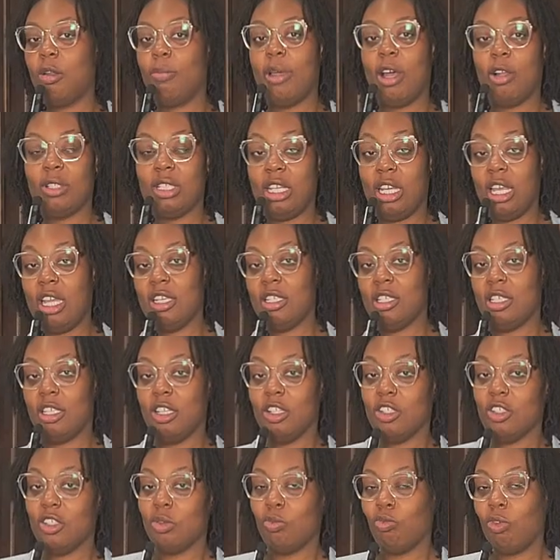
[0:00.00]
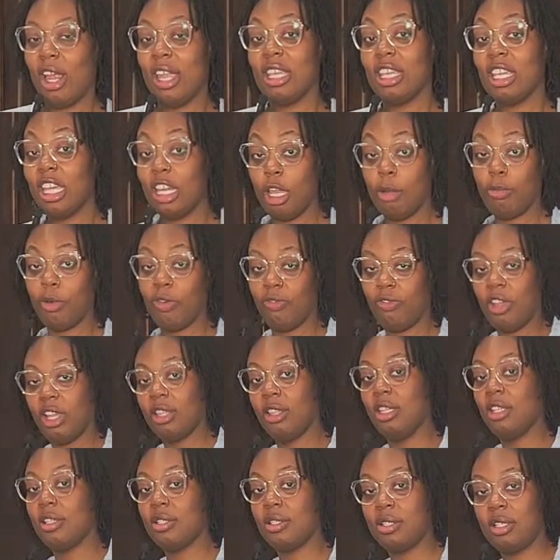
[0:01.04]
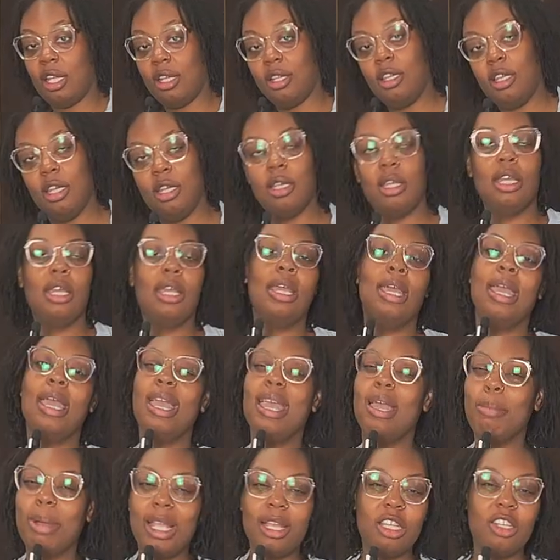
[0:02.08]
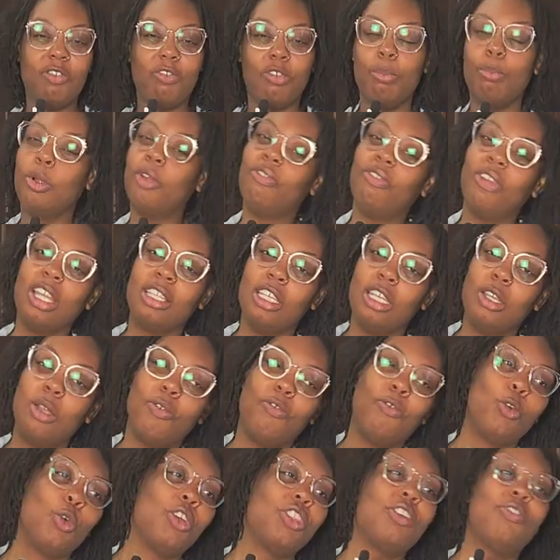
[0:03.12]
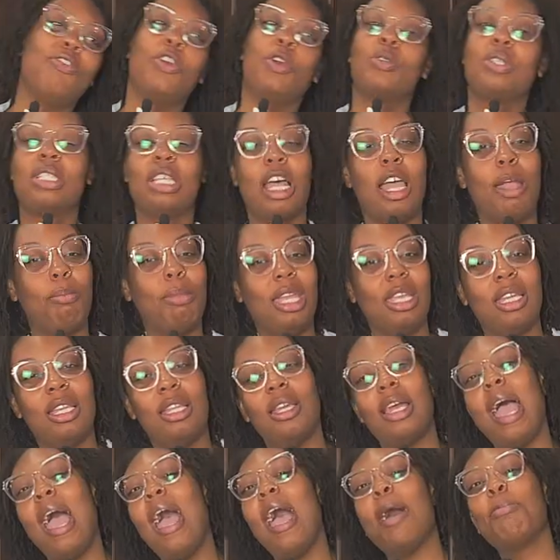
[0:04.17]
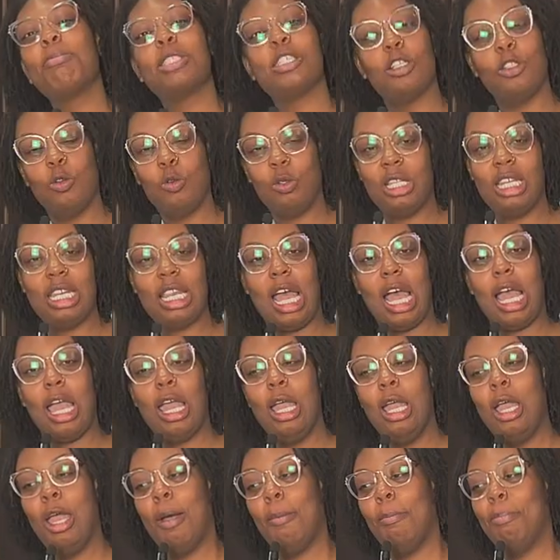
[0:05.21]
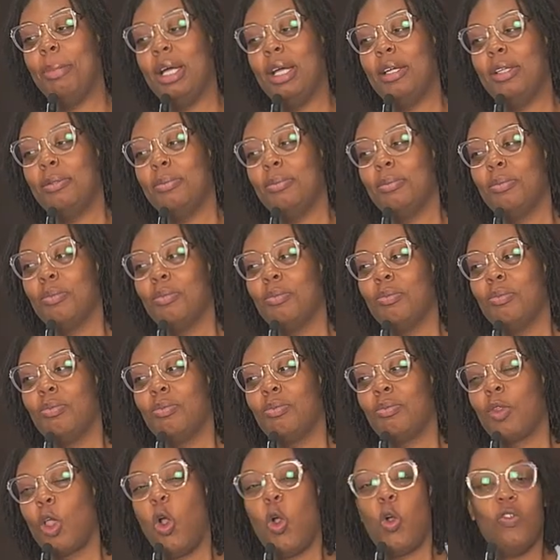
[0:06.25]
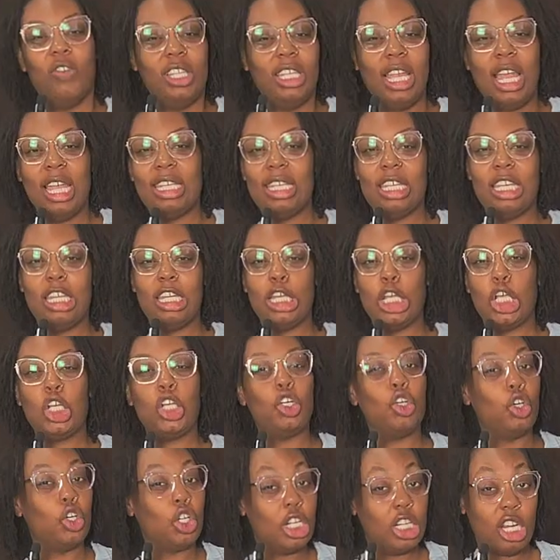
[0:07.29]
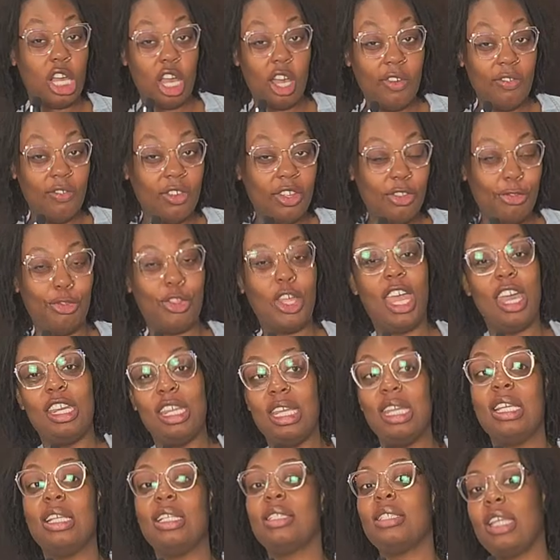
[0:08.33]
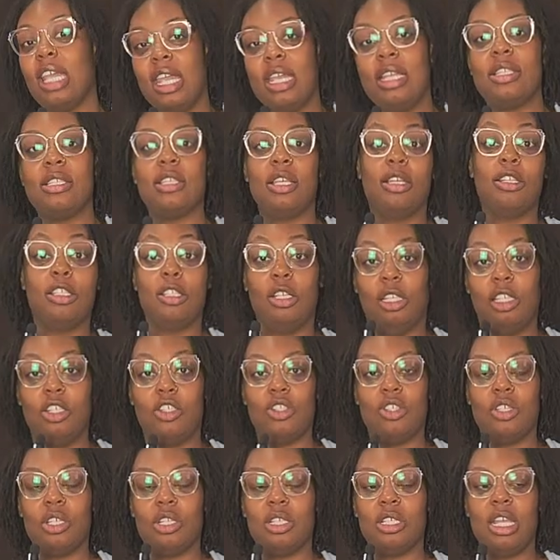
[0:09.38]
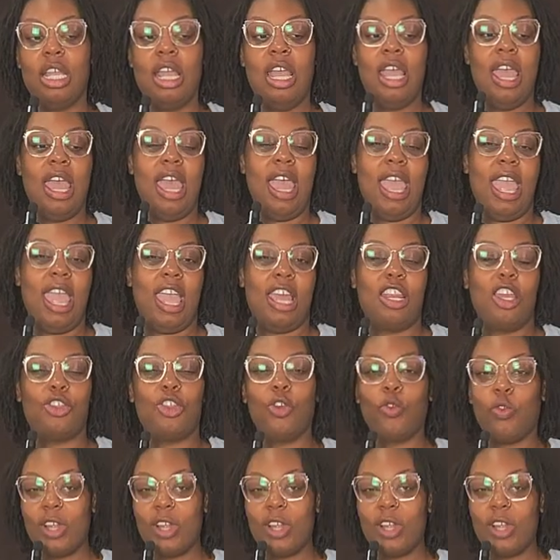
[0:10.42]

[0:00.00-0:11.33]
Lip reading: about today's dish, right? Can I perfect this technique? Am I going to perfect it for the first time making it? Absolutely not. But hopefully I get it good enough that it tastes delicious. And the